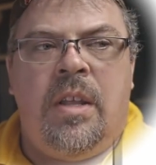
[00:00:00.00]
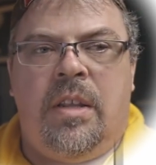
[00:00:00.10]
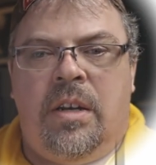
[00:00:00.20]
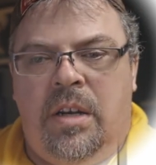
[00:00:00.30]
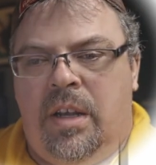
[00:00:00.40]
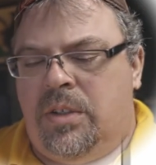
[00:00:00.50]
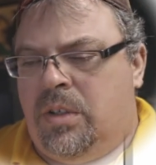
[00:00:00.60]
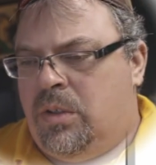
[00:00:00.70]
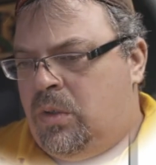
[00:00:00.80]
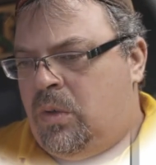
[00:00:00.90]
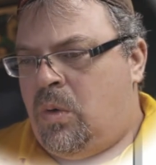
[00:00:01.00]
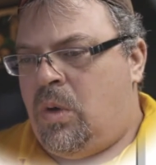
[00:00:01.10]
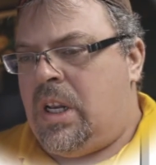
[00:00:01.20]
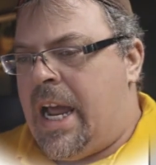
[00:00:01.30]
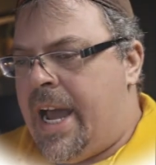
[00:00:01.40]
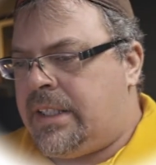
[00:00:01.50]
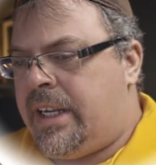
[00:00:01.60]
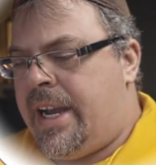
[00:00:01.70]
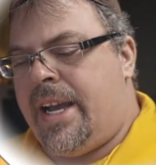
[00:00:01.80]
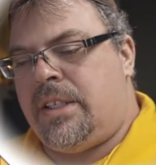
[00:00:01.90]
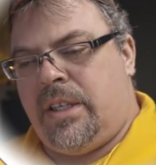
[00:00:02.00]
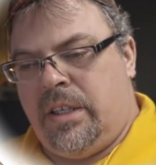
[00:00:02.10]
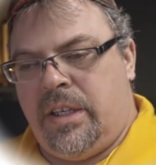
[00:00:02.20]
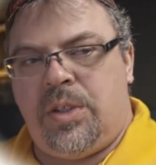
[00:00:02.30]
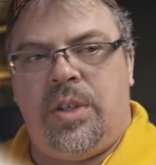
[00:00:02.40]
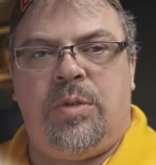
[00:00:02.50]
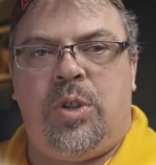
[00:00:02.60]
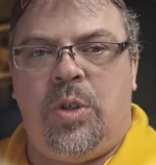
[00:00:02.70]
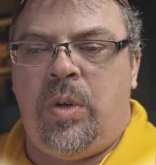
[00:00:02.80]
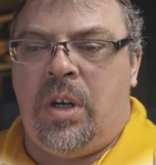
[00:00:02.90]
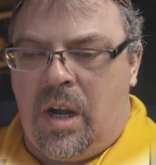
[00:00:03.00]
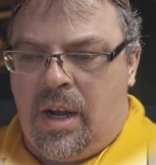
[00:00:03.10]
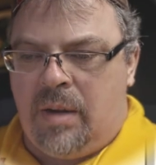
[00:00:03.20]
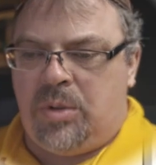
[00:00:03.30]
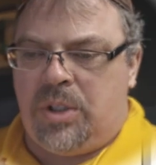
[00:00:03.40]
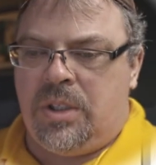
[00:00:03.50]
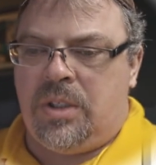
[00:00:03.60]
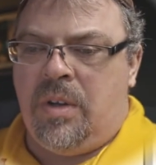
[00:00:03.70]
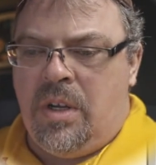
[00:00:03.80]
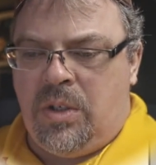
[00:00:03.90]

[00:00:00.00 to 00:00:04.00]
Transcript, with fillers: the Nick's School Class has a list of student objects,